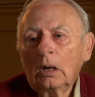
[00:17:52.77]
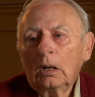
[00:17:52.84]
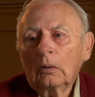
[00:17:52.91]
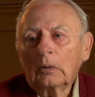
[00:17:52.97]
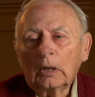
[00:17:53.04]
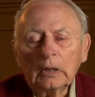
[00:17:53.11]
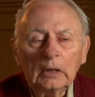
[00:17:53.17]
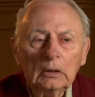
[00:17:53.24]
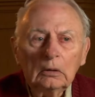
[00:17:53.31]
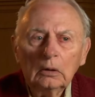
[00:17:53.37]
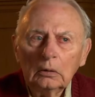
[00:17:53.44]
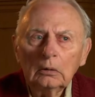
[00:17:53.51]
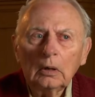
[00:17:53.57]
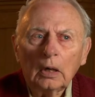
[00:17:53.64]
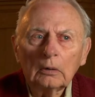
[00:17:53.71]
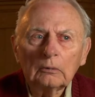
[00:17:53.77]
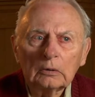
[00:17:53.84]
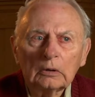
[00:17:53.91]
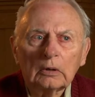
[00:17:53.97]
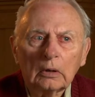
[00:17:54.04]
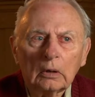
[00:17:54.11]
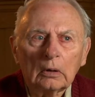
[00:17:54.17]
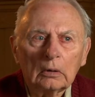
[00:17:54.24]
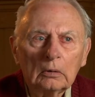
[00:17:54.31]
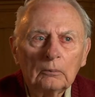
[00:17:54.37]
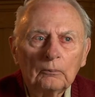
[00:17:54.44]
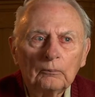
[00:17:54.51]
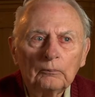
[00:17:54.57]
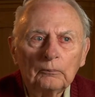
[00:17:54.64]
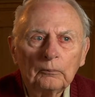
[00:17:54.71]
Well, he knew I was gay,
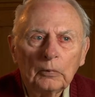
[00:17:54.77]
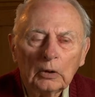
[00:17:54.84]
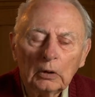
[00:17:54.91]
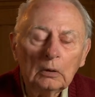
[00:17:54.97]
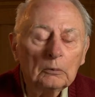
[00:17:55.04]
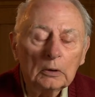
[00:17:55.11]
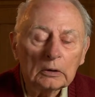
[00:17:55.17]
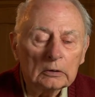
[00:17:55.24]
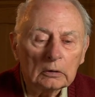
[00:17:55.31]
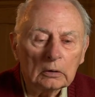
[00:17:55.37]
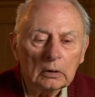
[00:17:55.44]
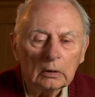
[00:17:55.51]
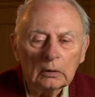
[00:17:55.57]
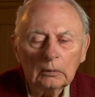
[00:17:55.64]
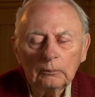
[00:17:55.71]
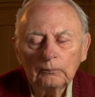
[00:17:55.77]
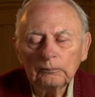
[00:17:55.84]
but he wasn't gay.